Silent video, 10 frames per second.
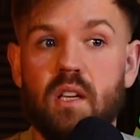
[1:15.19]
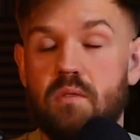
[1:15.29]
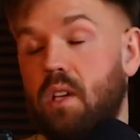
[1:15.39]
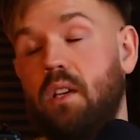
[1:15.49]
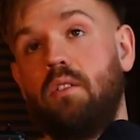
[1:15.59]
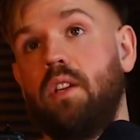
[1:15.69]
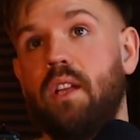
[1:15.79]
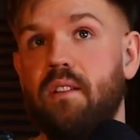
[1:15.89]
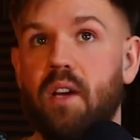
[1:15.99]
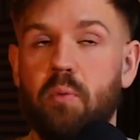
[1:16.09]
And I was like, you
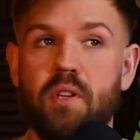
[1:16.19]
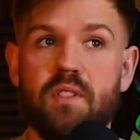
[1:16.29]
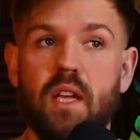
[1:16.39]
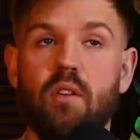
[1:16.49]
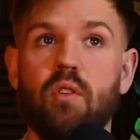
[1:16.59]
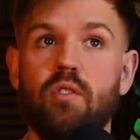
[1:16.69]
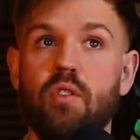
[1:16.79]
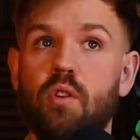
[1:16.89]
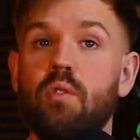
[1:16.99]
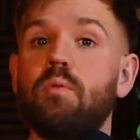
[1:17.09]
didn't tell me you're setting
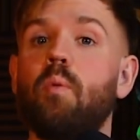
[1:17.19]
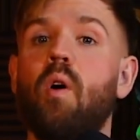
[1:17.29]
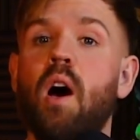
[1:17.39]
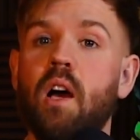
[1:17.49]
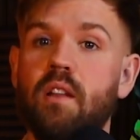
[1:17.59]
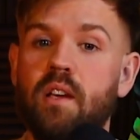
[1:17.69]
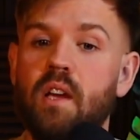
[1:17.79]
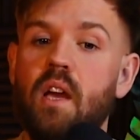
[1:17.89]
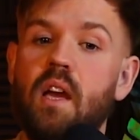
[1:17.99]
new goals, but what are they?